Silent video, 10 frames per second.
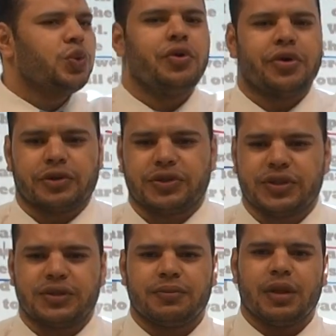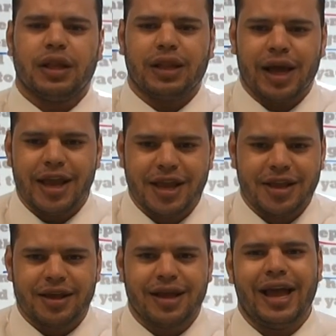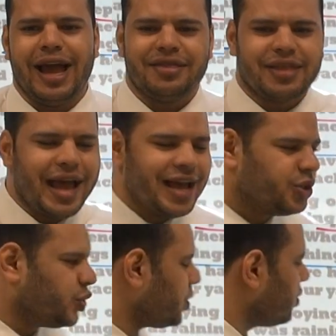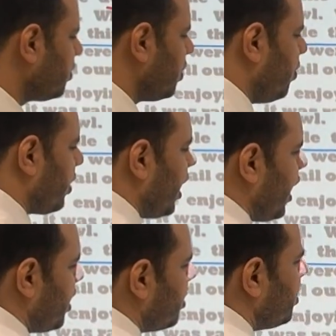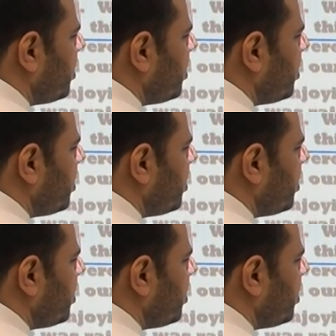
words, like and as. Okay,